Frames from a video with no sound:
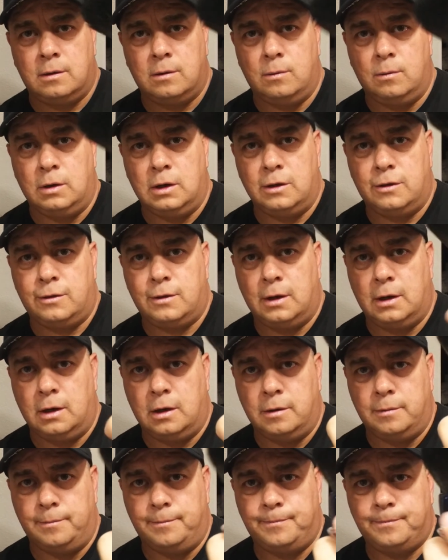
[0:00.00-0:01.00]
with
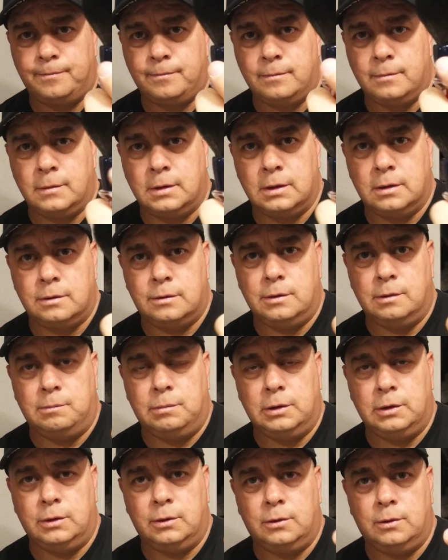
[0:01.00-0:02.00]
the
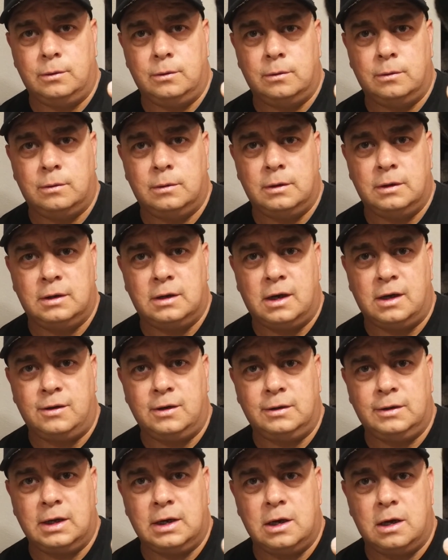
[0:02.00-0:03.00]
blue. I
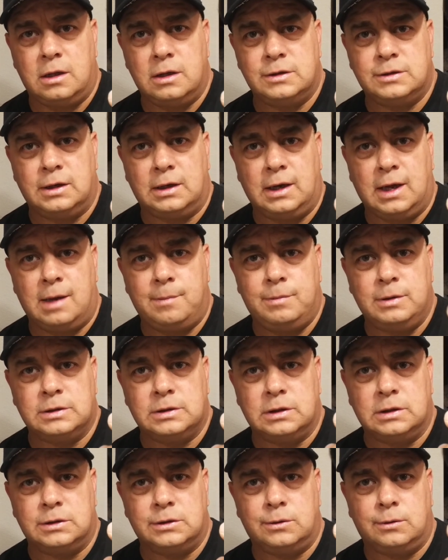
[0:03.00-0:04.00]
think they call this a
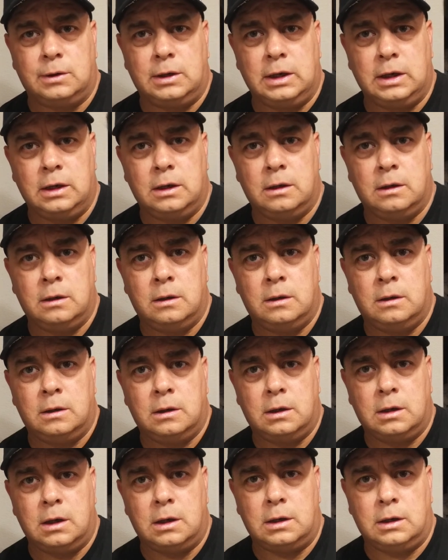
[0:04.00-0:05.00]
lapis lazuli
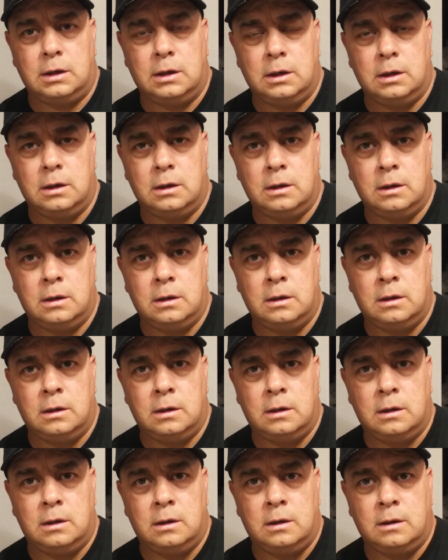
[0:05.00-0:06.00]
color,
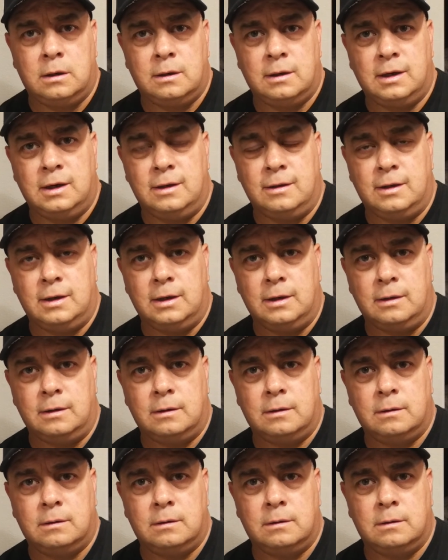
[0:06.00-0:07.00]
and
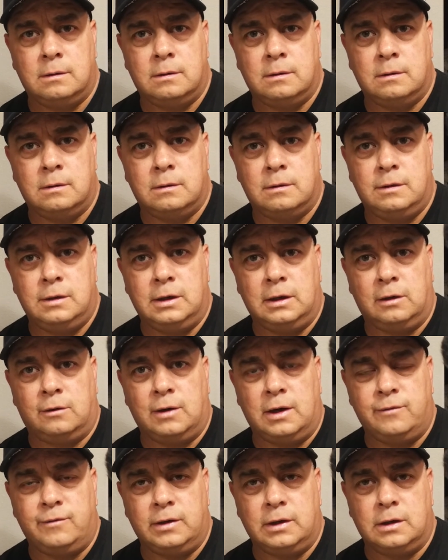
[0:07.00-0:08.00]
then the
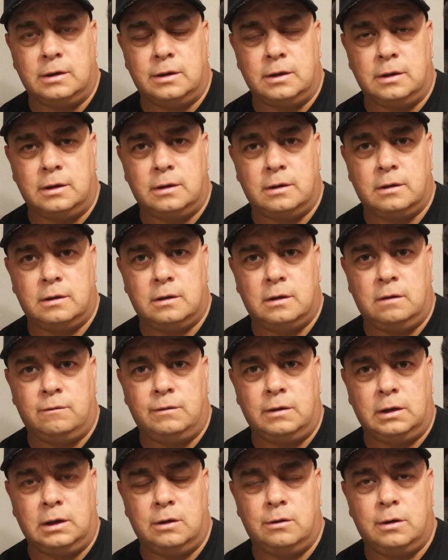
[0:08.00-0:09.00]
engraving of the
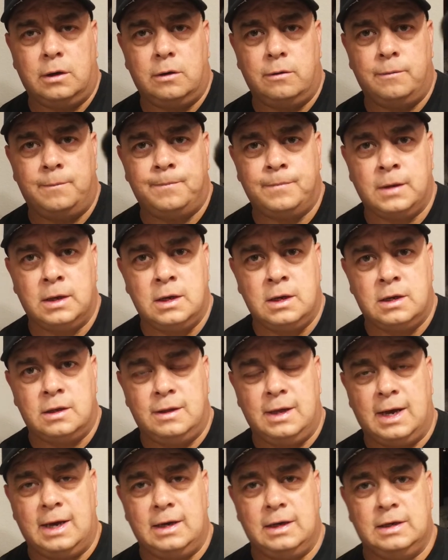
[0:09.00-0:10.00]
logo.
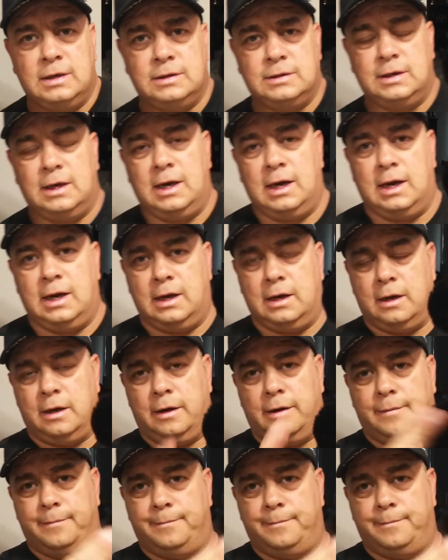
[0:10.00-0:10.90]
That is a